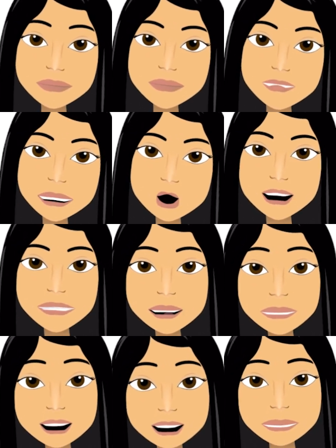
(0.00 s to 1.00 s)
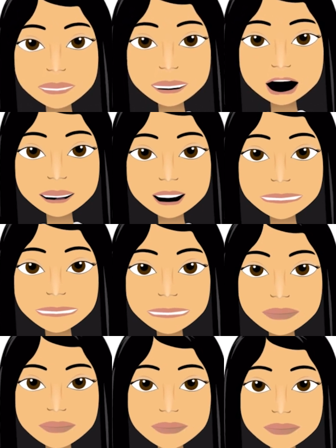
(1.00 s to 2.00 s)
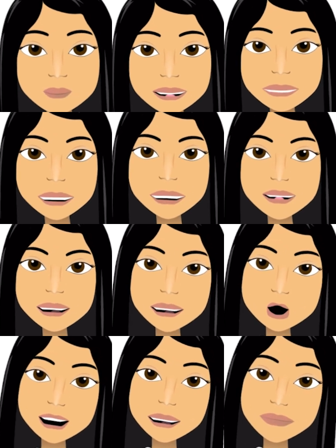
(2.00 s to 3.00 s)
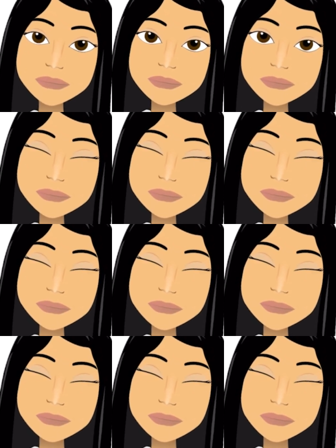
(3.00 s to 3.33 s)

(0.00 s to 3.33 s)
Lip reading: If a word ends in a consonant plus the letter Y,